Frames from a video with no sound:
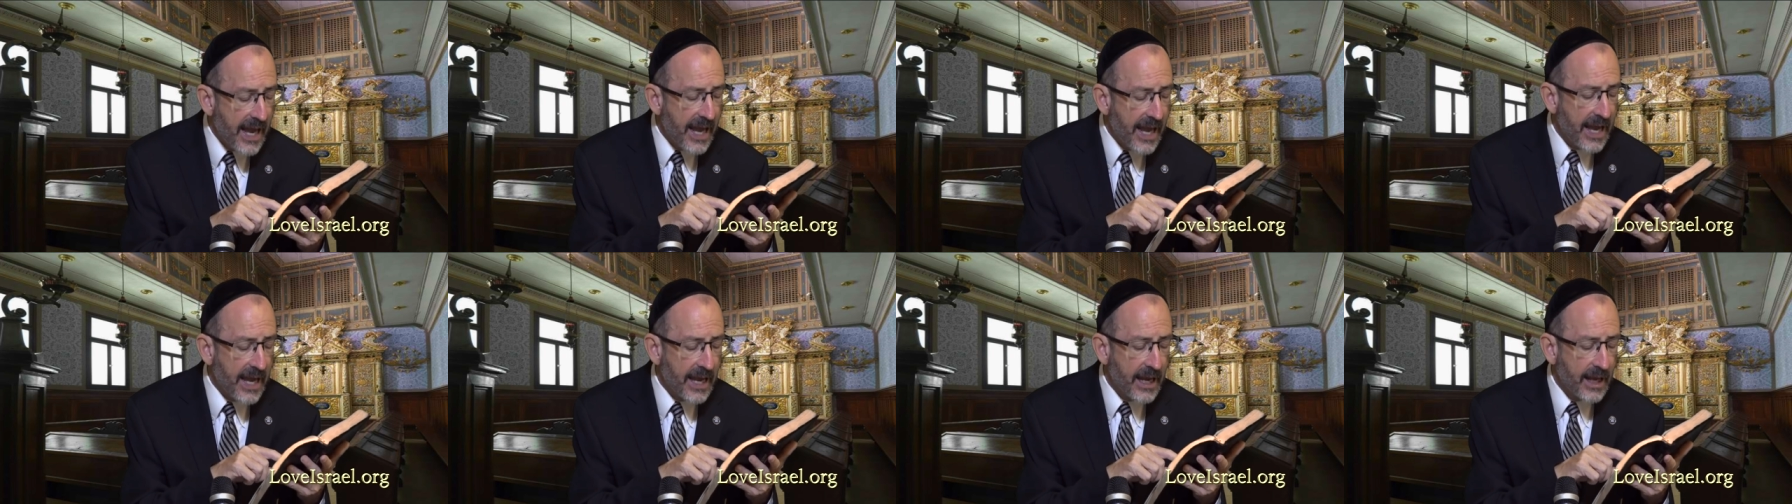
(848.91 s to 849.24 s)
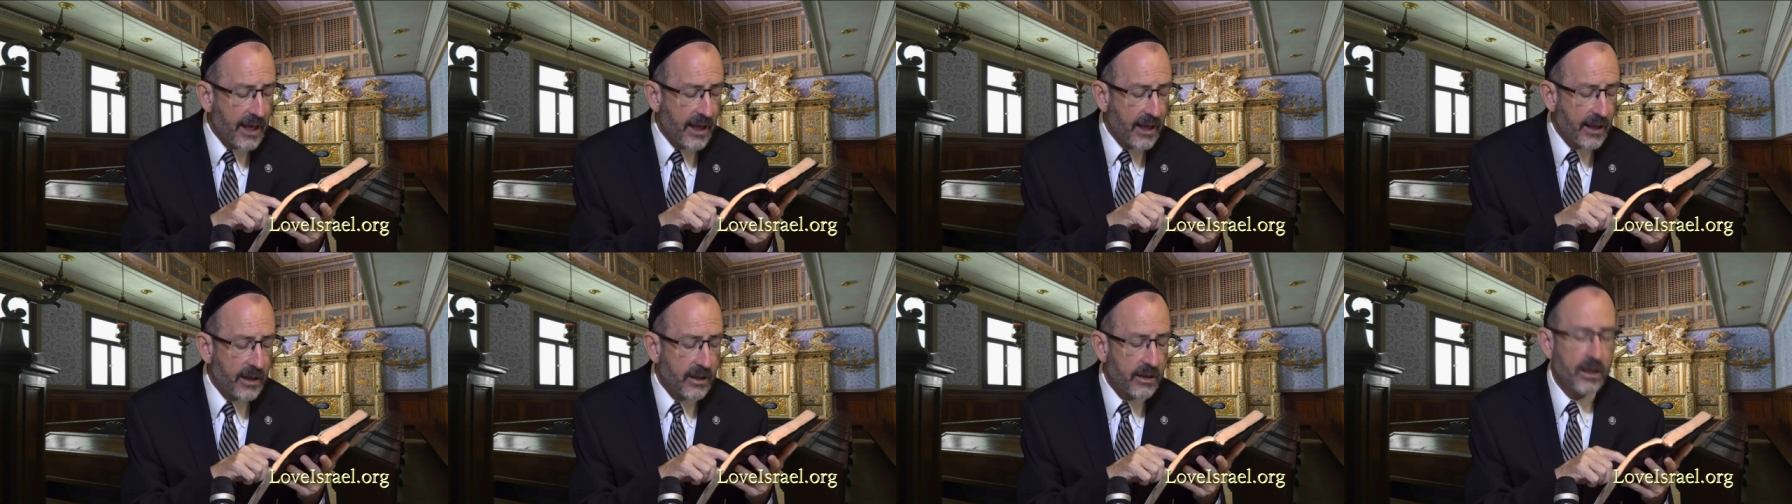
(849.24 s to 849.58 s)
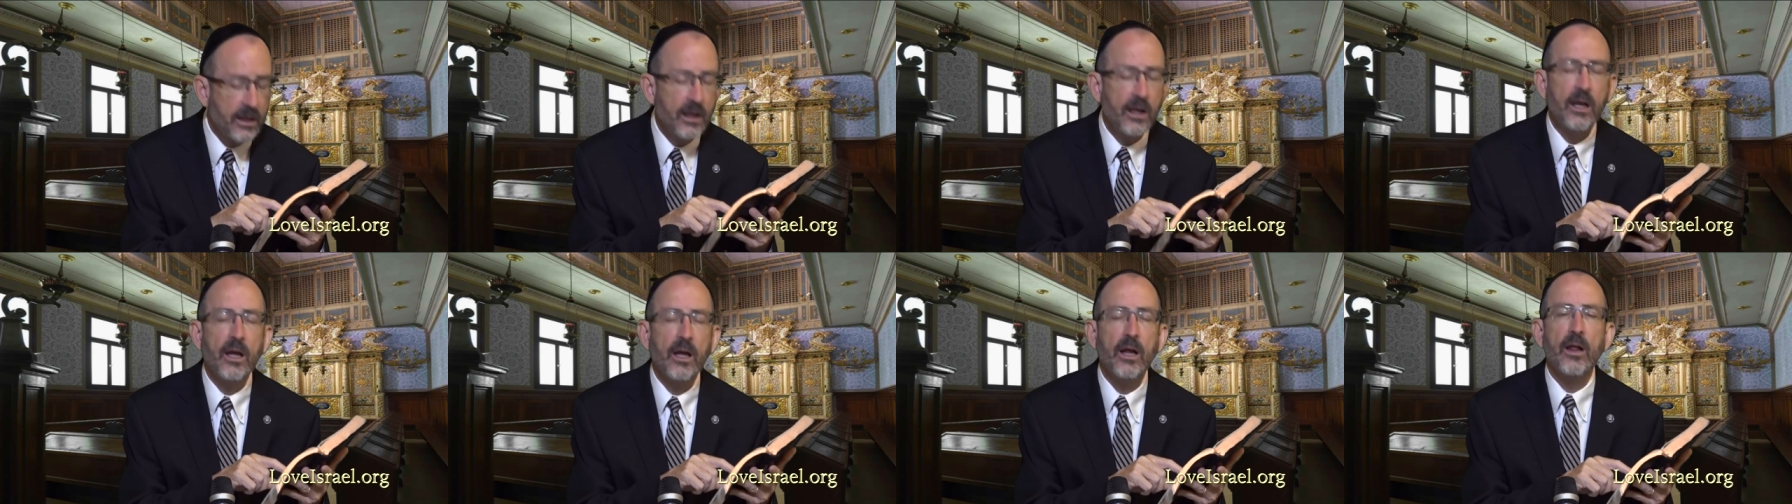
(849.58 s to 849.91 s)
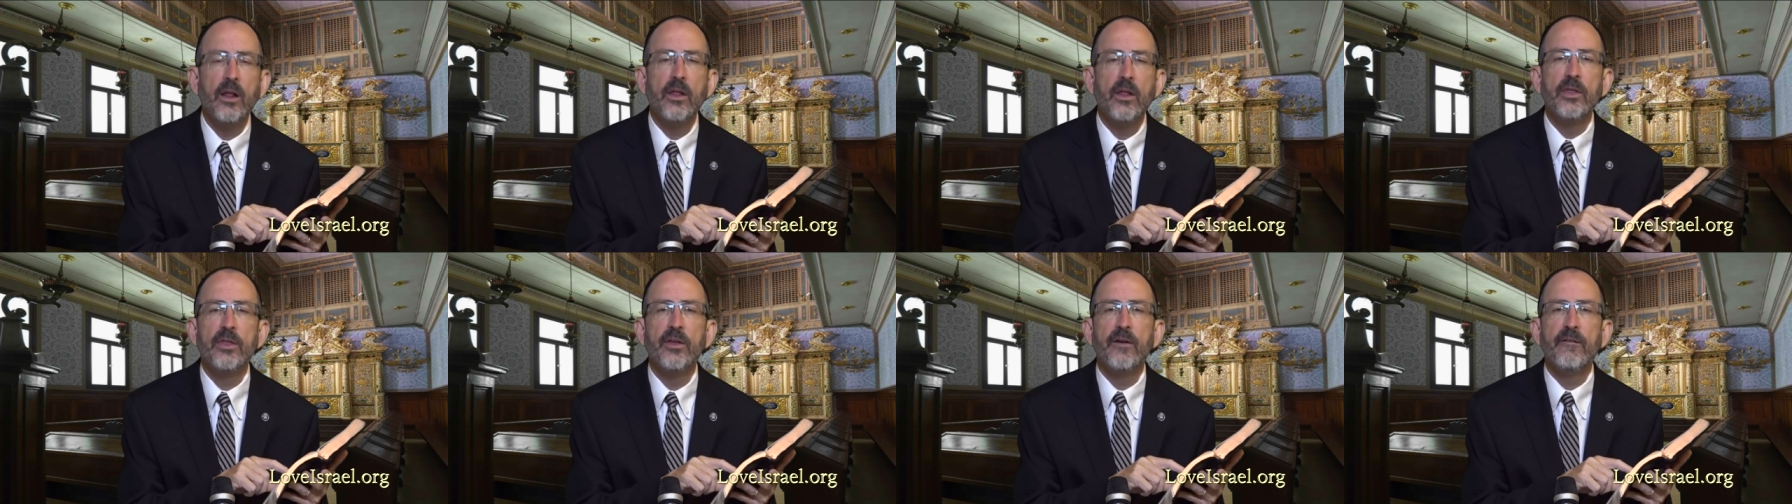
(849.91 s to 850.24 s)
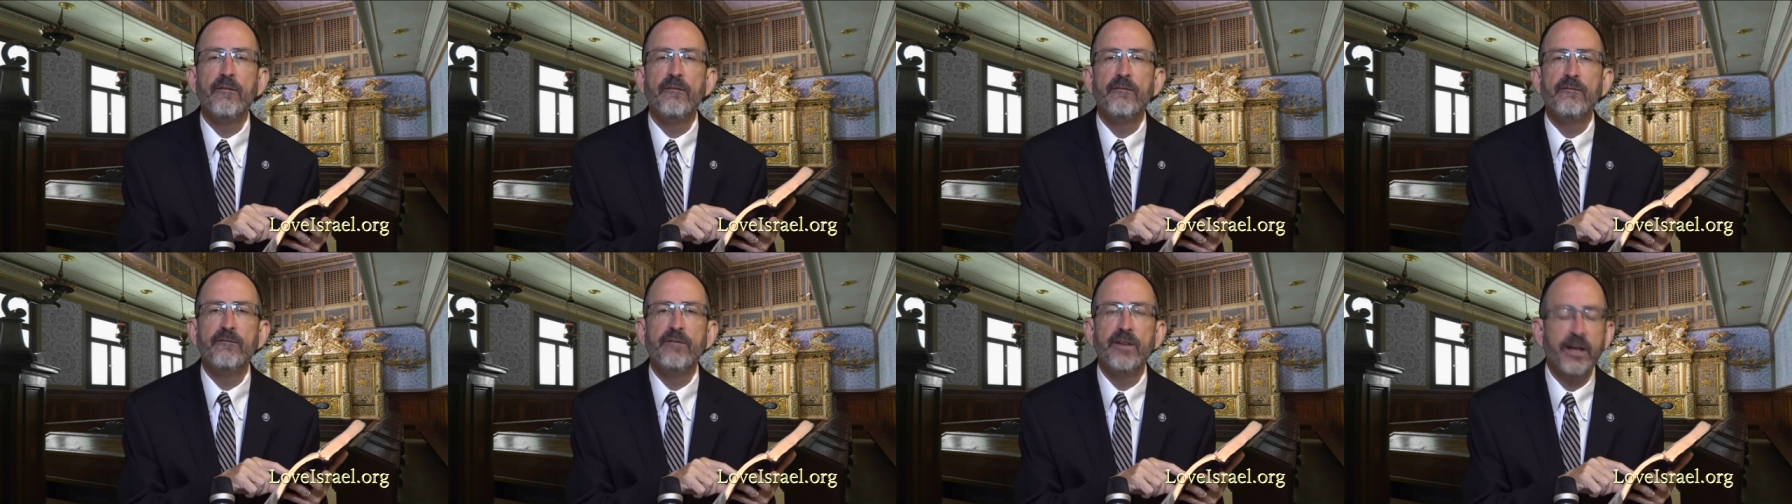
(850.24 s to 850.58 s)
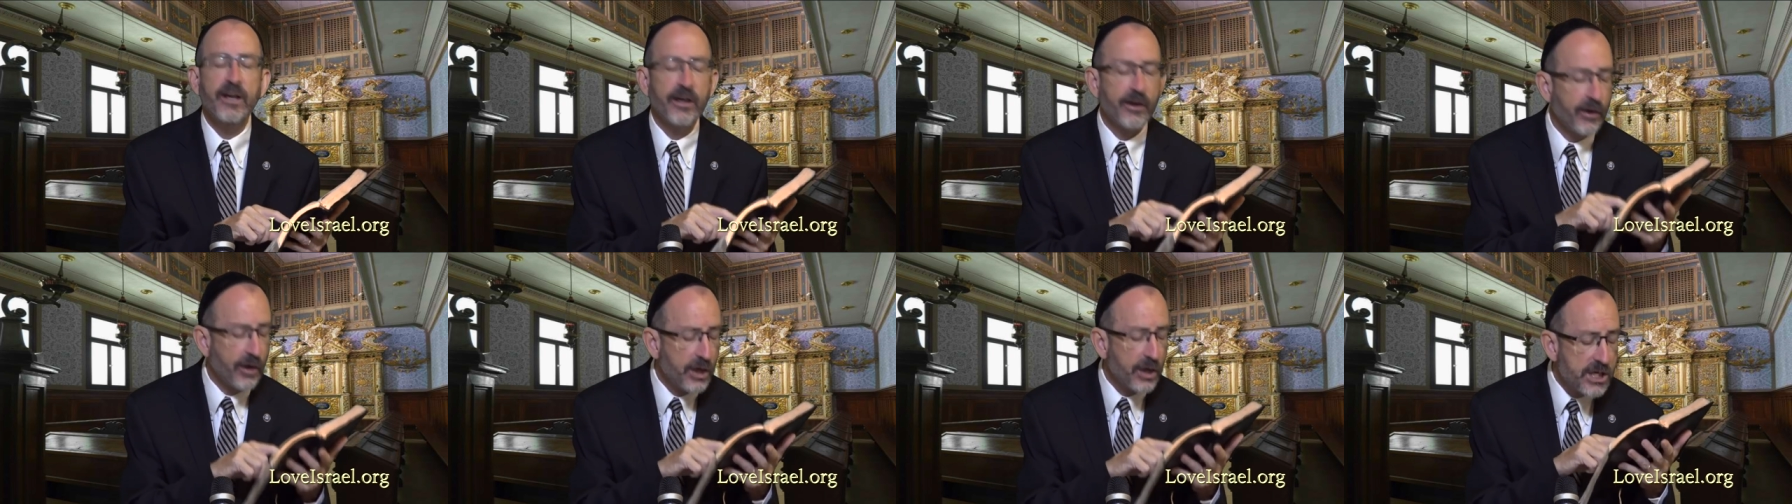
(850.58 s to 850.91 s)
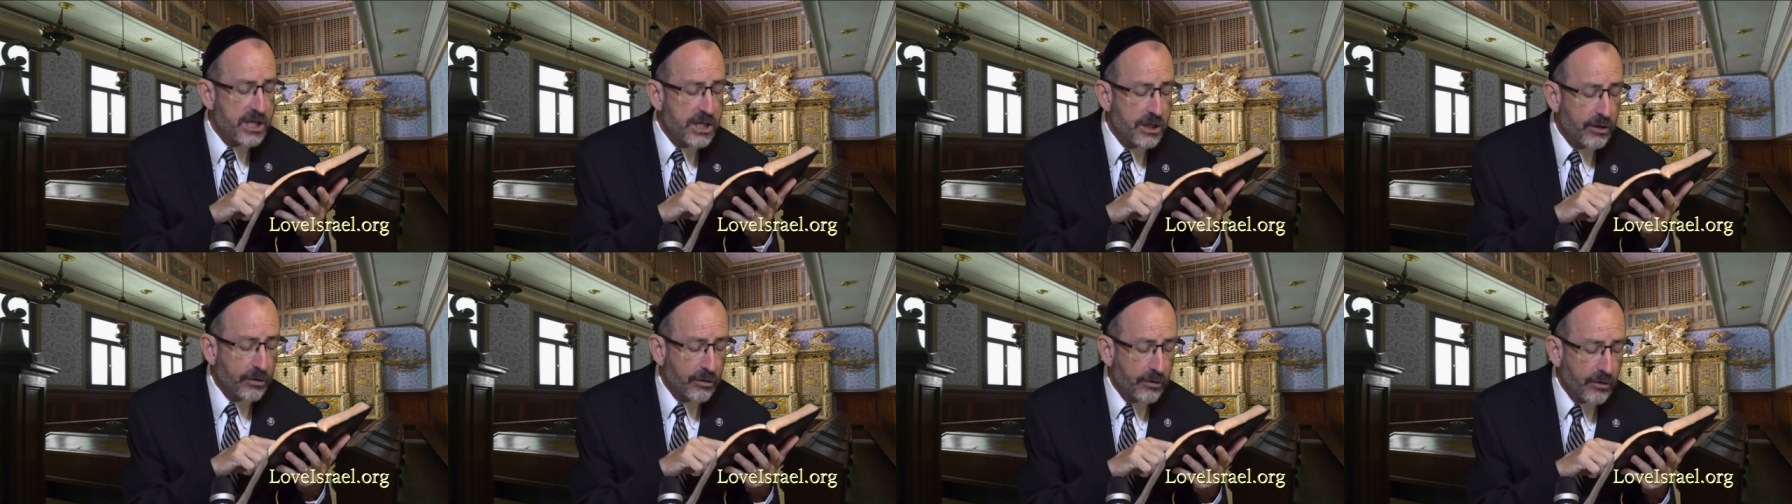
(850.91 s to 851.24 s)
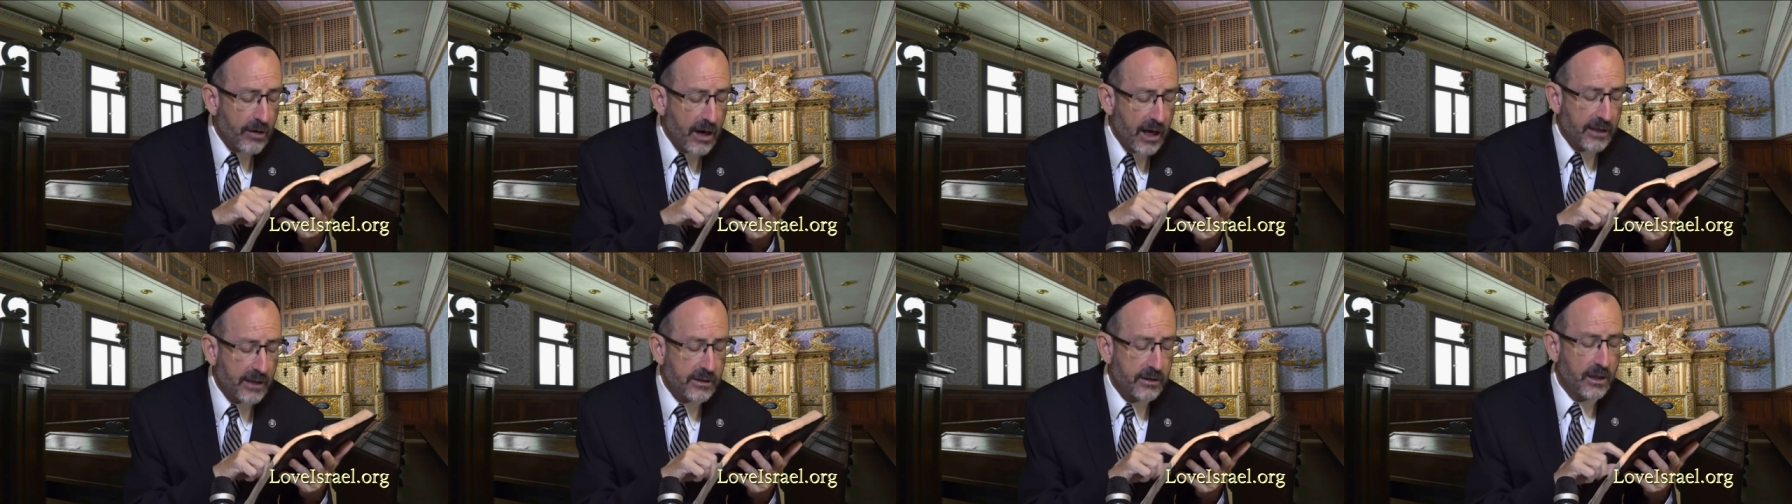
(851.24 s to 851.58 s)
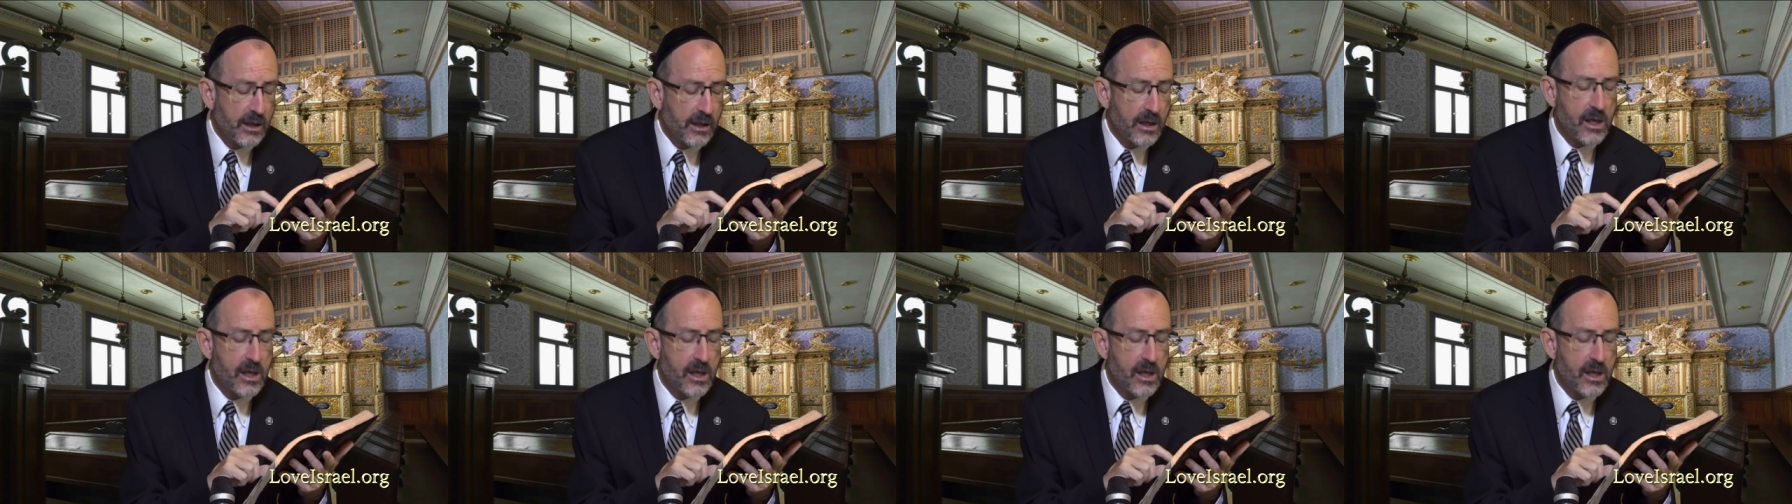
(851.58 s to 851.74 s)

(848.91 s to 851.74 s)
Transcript: and the fear, Yirat